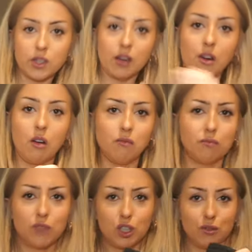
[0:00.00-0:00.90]
I don't know.
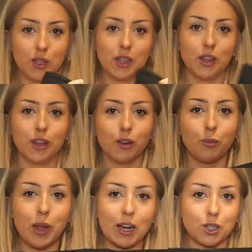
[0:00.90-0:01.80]
Just like little
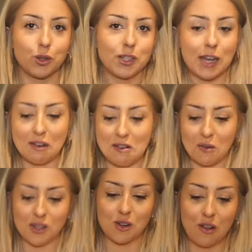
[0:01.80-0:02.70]
black shorts. I don't know
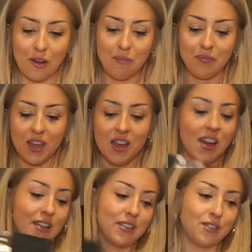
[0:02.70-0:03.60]
what to call them.
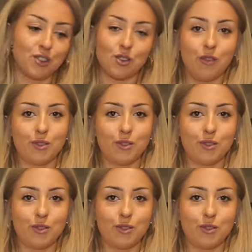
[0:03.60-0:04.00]
I think they're just golf